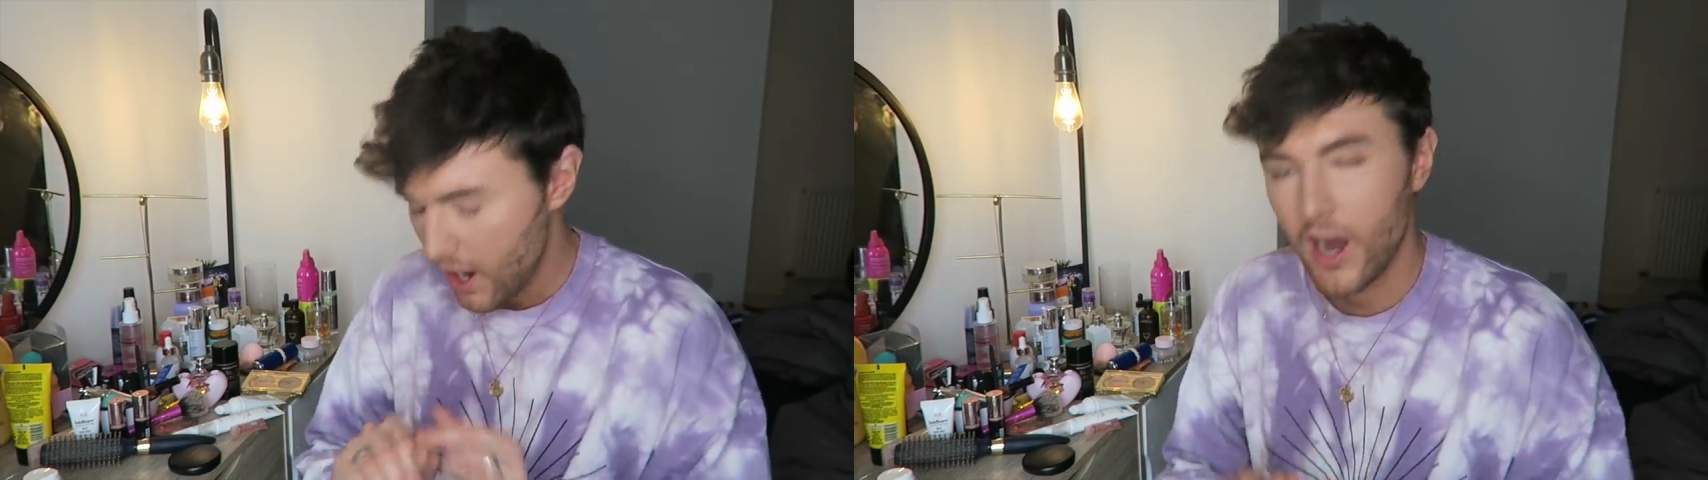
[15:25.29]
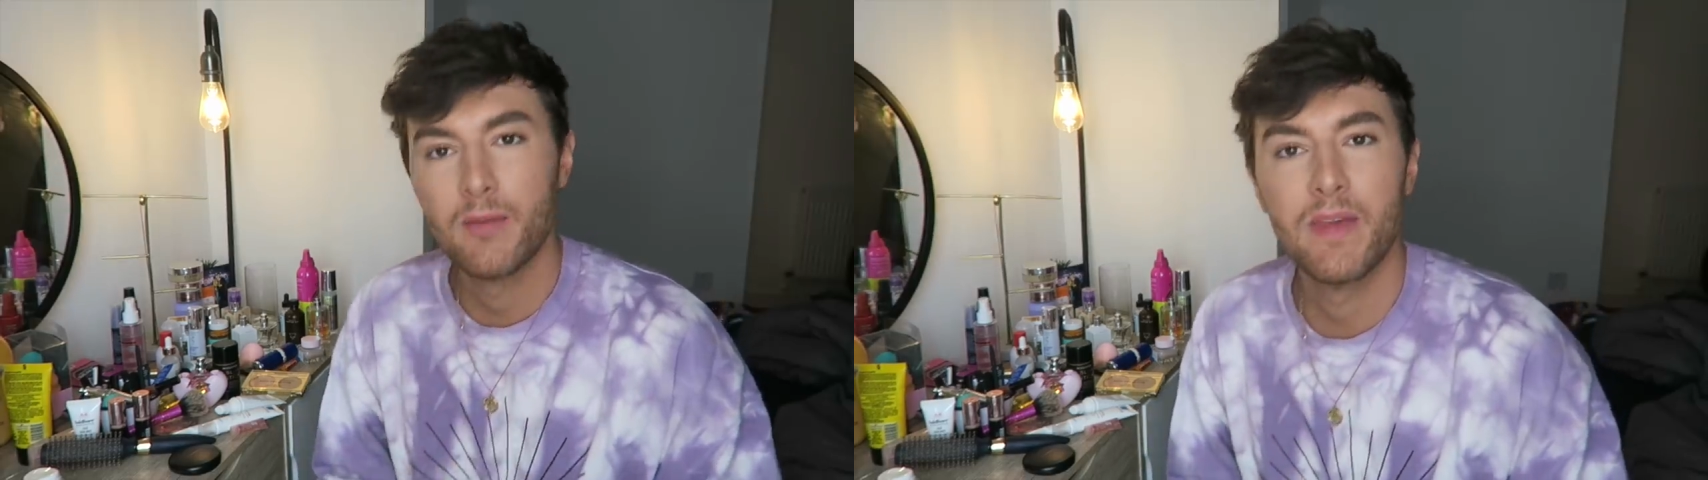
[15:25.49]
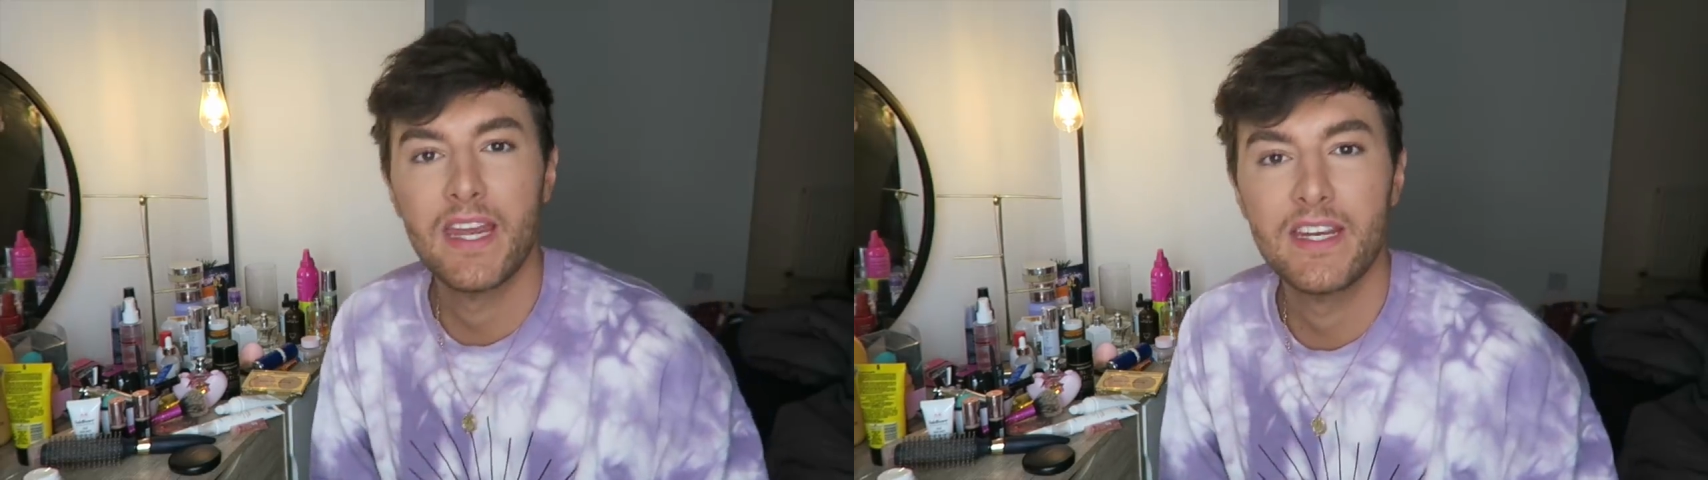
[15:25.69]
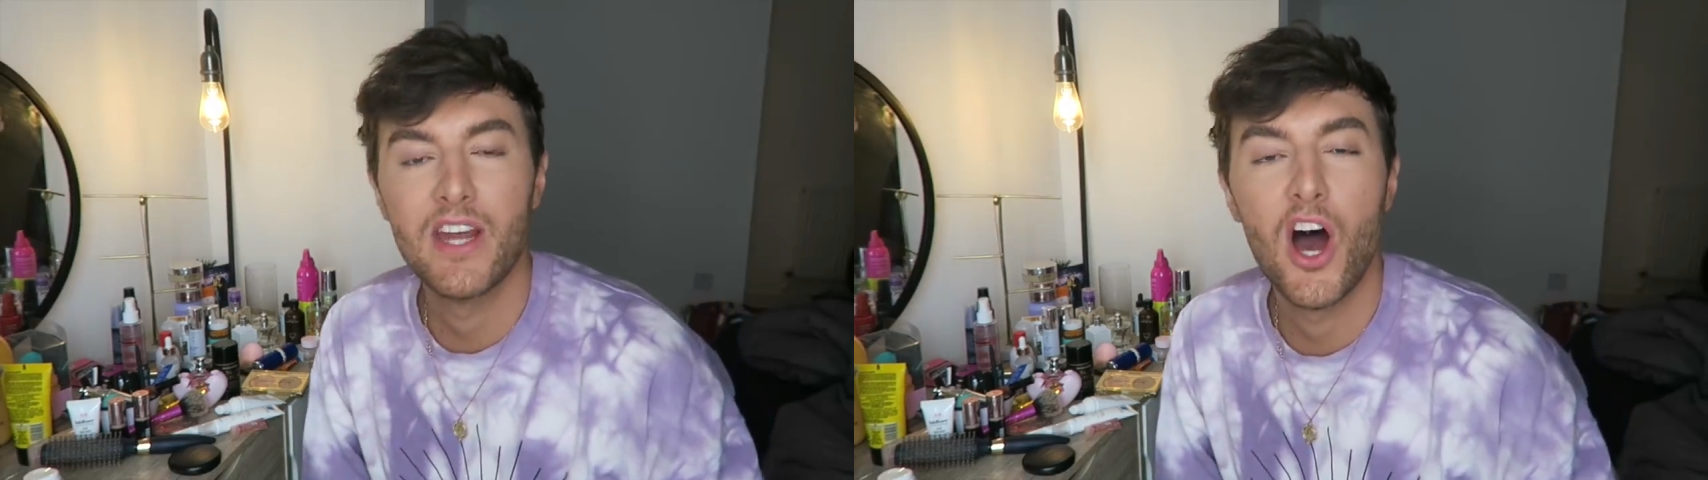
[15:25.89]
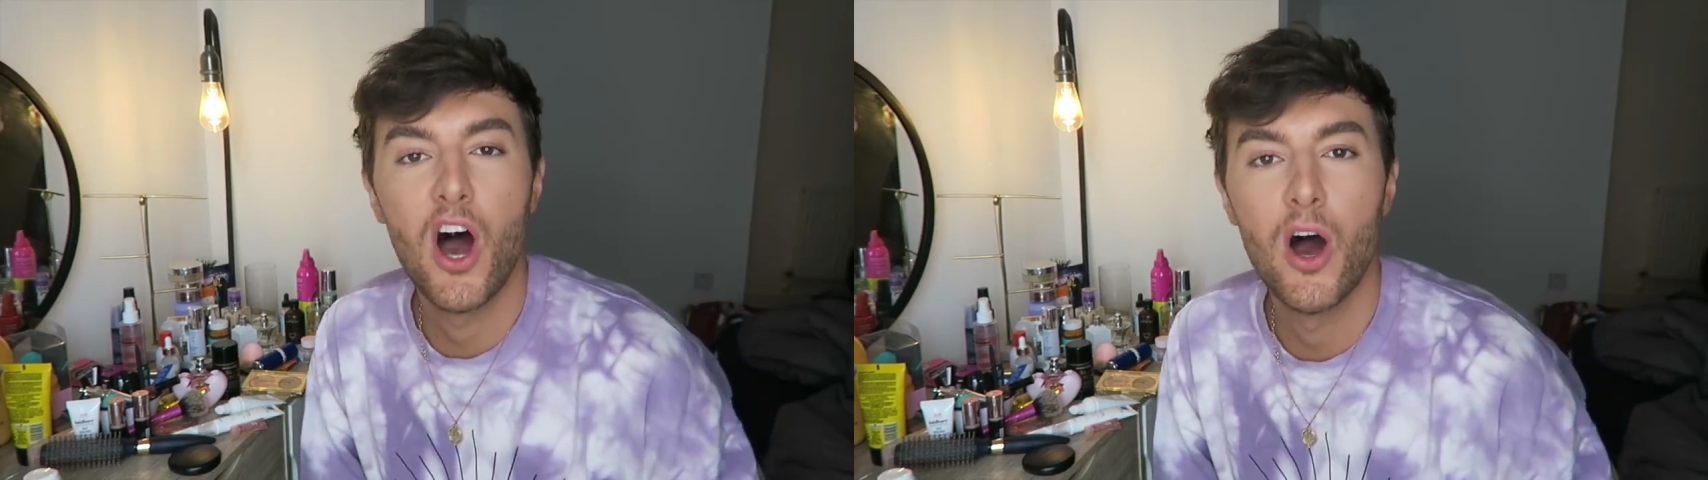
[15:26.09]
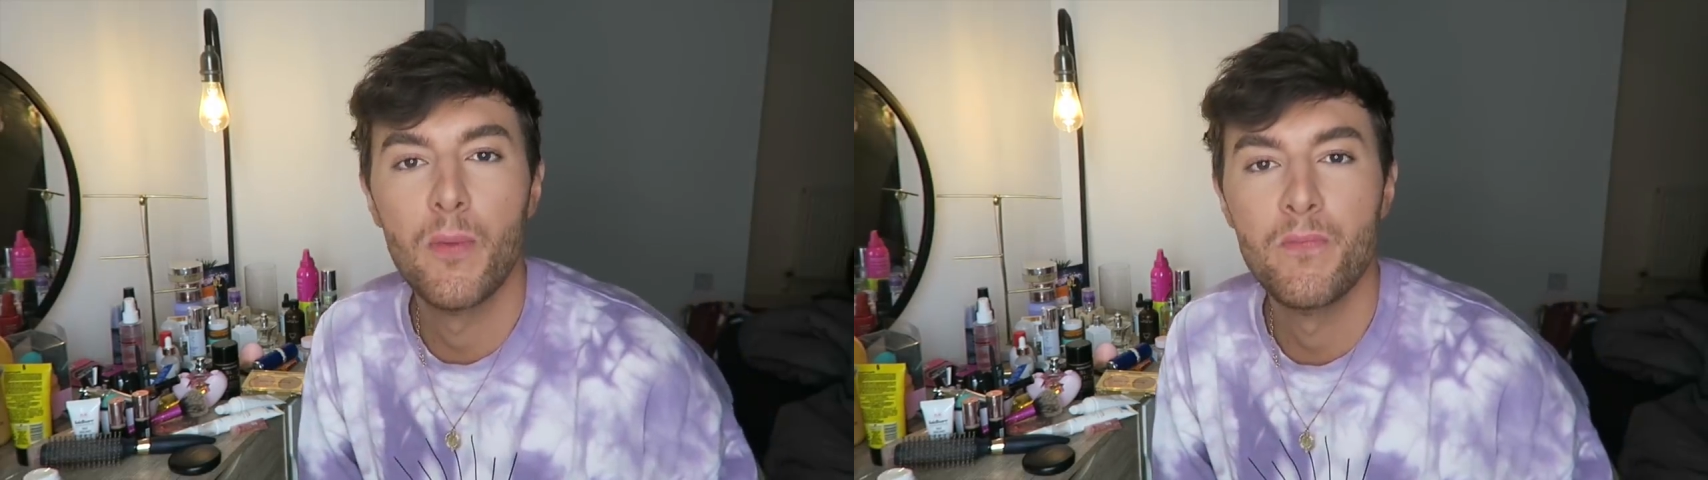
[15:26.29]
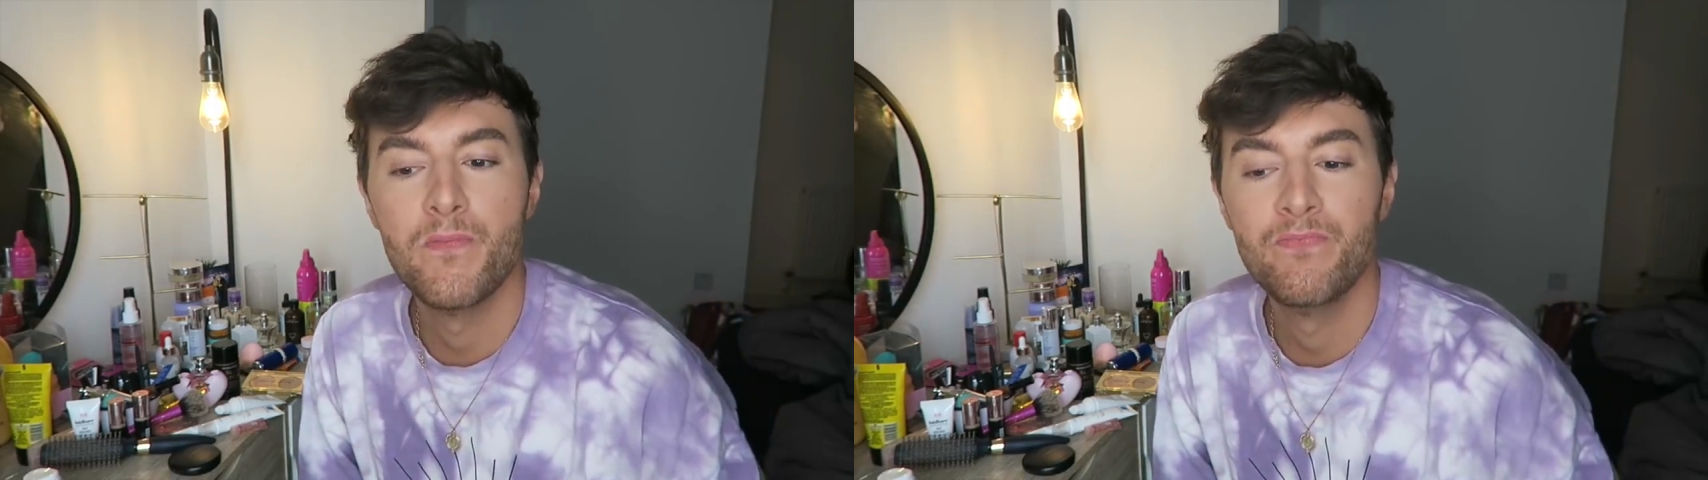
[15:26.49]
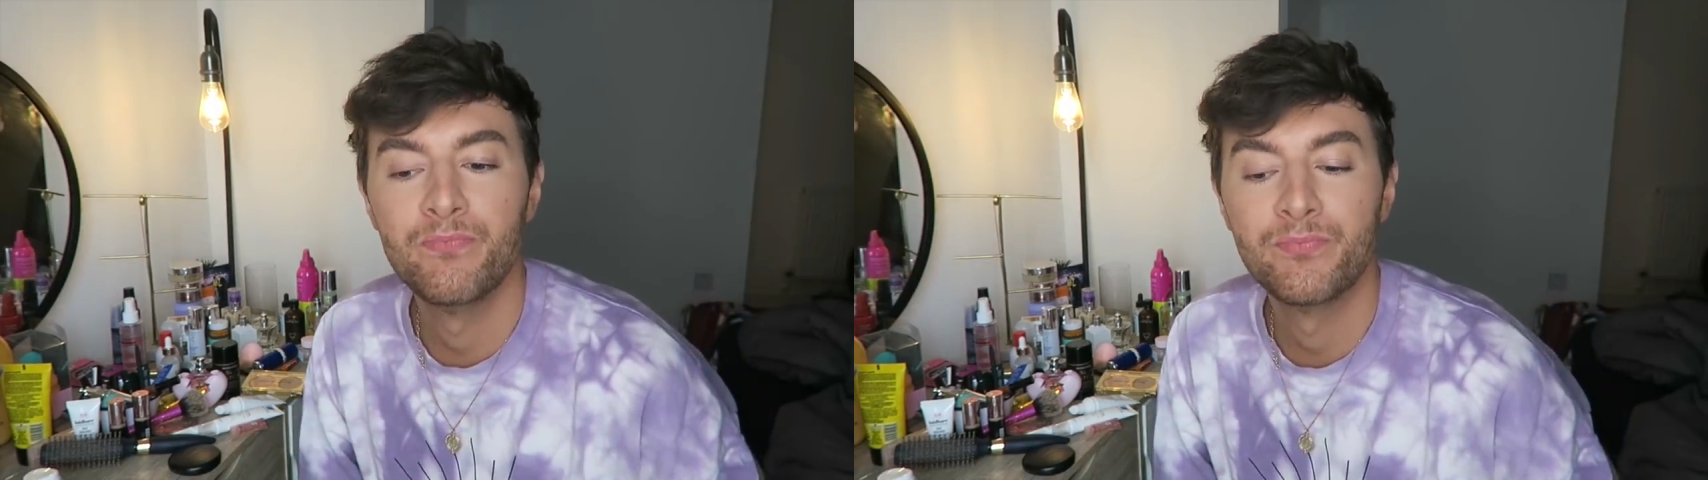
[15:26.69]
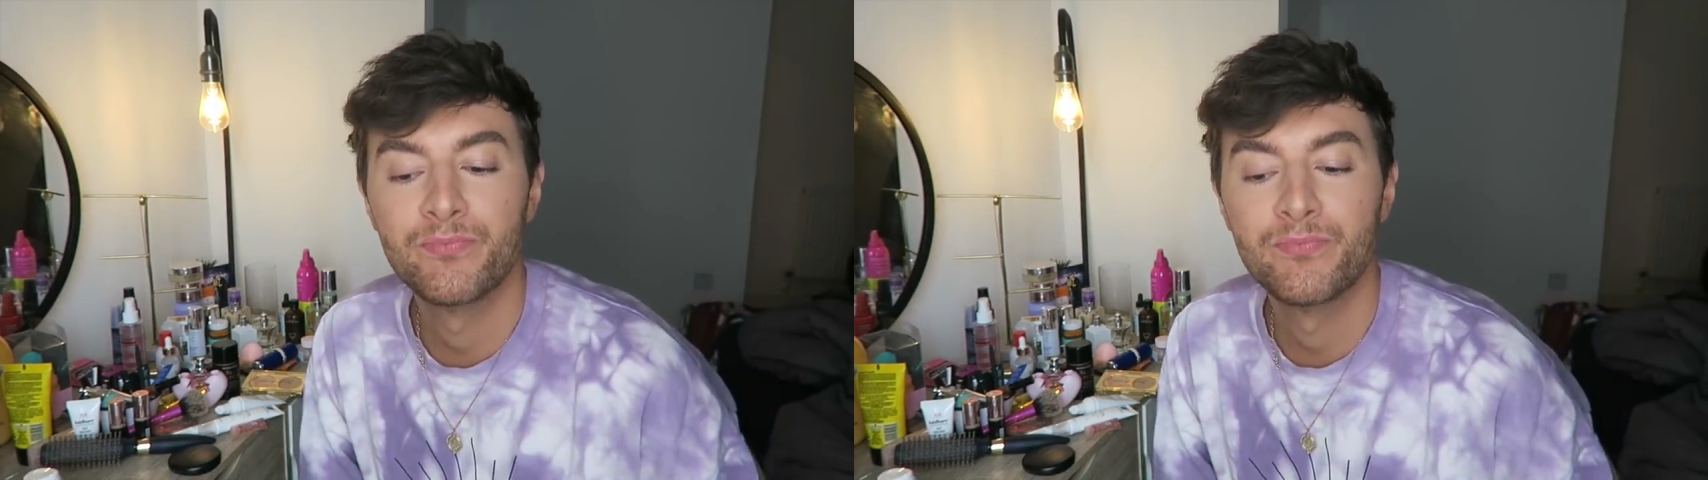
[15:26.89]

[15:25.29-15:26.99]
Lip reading: I mean my